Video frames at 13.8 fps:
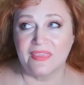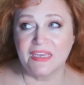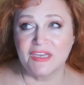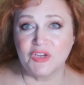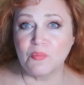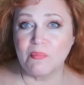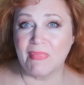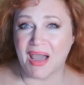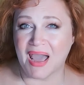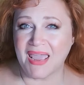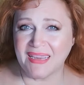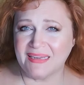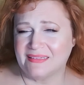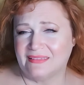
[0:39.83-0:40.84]
then you
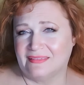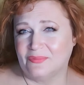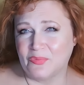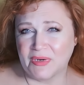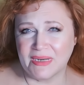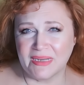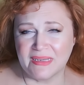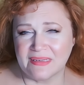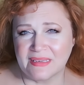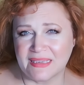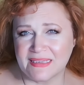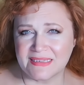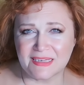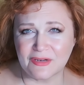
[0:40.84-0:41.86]
might want
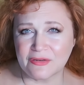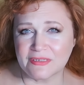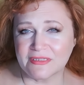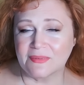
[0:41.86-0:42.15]
to consider